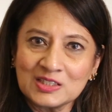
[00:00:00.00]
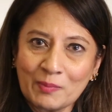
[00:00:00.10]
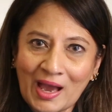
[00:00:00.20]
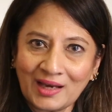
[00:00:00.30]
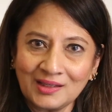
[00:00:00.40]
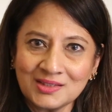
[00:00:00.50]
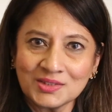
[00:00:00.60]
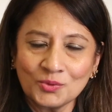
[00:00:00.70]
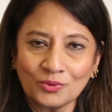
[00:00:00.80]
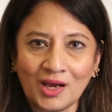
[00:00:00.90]
is back in
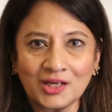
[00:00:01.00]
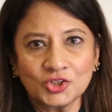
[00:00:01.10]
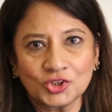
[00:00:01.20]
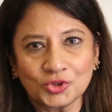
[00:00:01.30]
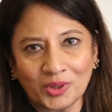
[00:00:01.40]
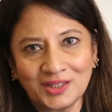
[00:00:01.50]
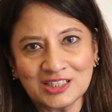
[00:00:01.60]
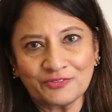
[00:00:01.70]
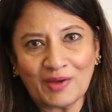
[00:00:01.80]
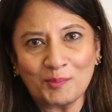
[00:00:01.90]
Surat, joined
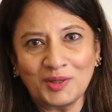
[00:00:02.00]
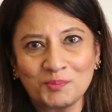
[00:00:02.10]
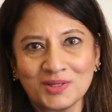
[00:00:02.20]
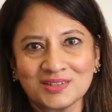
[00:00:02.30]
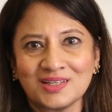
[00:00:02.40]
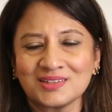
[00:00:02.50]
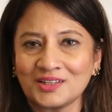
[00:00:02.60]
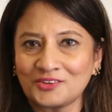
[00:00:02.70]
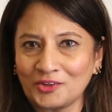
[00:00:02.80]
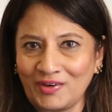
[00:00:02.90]
his family business,
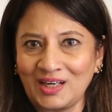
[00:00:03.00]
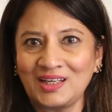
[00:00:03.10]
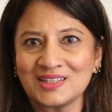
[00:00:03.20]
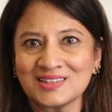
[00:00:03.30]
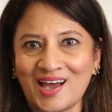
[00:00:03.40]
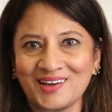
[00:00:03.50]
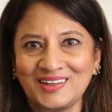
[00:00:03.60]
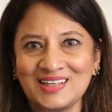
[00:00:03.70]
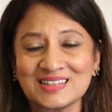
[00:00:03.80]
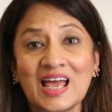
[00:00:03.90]
the Triveni
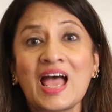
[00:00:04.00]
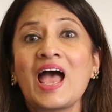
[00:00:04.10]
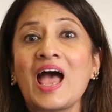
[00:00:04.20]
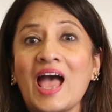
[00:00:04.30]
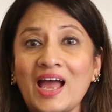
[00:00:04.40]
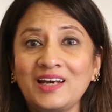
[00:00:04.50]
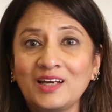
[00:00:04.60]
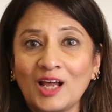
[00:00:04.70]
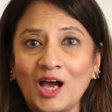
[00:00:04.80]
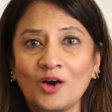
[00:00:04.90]
Saris,
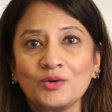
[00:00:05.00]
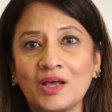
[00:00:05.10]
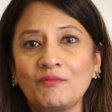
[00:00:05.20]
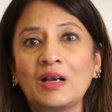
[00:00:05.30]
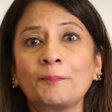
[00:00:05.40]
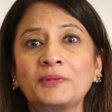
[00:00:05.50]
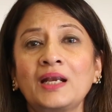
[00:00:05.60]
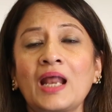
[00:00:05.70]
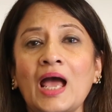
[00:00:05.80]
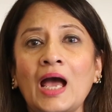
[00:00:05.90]
and now developed
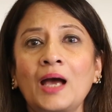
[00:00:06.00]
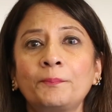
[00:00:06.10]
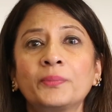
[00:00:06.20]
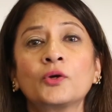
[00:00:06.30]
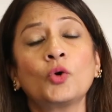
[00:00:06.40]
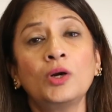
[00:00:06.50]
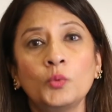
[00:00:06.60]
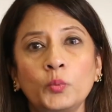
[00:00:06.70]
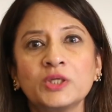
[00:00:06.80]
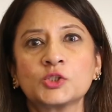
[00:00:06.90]
an app
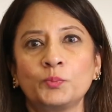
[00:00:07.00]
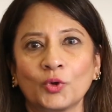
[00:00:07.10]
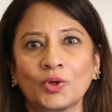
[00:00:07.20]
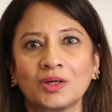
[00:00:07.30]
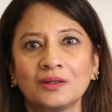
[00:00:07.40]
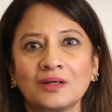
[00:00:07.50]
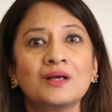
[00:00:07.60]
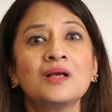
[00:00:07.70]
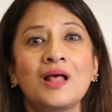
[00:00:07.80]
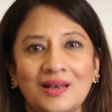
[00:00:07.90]
called Wishbook.
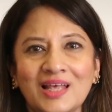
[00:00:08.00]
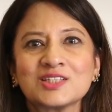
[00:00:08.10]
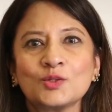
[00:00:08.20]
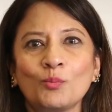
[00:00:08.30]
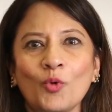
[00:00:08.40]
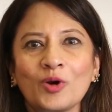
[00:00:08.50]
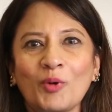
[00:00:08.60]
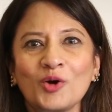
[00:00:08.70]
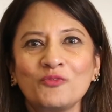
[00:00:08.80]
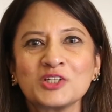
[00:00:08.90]
Let's know more
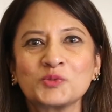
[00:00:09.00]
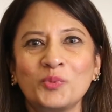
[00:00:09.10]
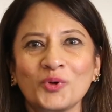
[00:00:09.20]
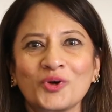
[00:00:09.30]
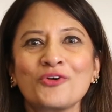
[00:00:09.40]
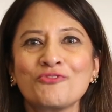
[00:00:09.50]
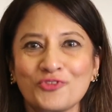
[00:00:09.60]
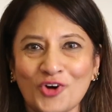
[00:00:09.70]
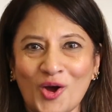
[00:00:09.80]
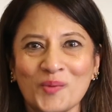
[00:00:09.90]
about Wishbook
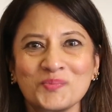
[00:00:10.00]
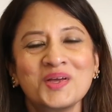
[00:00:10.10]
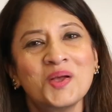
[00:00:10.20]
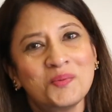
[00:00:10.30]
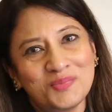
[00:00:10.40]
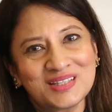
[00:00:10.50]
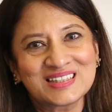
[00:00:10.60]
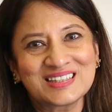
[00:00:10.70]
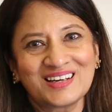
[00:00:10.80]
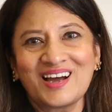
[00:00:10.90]
from
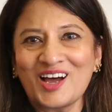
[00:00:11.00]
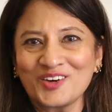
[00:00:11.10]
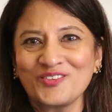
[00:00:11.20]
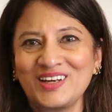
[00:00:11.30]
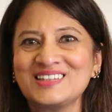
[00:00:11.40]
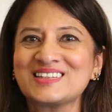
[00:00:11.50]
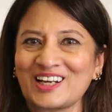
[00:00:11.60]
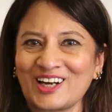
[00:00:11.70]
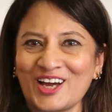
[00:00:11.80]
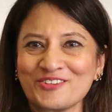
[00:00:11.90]
Mr. Arvind
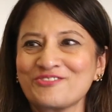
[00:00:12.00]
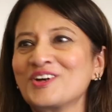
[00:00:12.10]
Saraf.